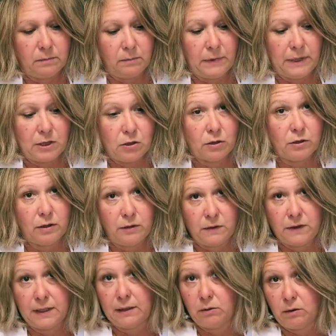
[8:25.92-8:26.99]
Make sure you
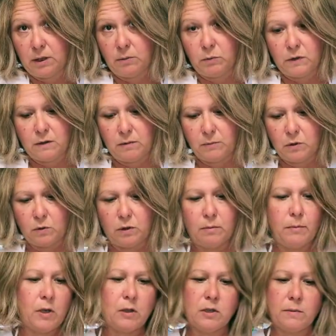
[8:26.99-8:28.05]
seal them with some sort of
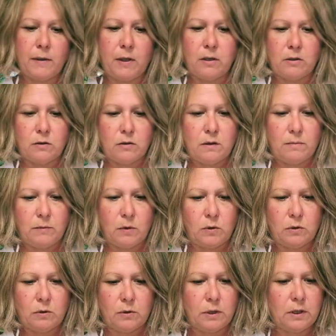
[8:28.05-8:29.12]
Mod Podge or some
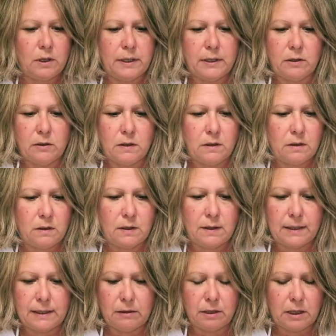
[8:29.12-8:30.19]
sort of clear
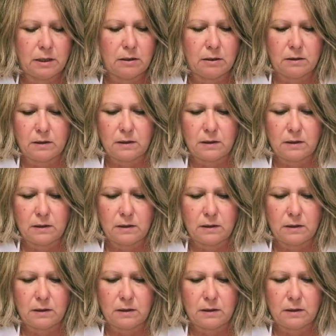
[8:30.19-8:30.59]
sealant.